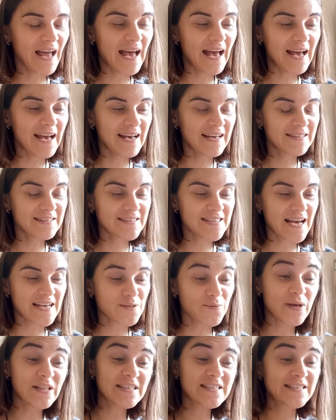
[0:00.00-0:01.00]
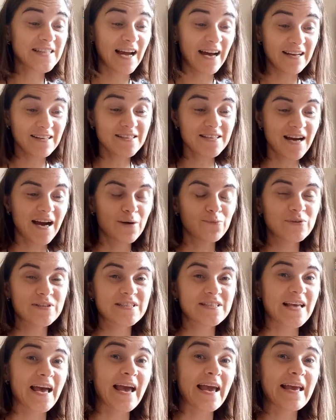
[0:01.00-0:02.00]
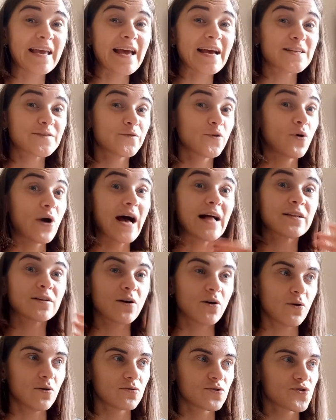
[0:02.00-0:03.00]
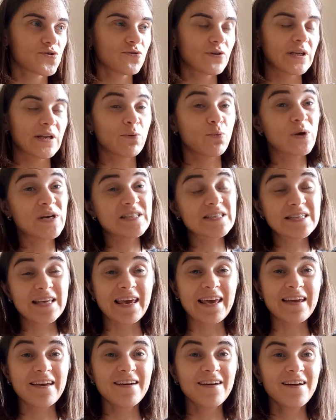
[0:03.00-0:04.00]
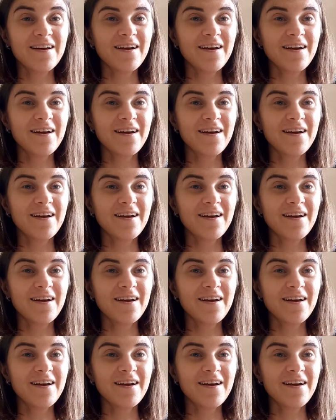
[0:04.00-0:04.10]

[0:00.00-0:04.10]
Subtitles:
And as well as that, I would say, as for alcohol, surely whiskey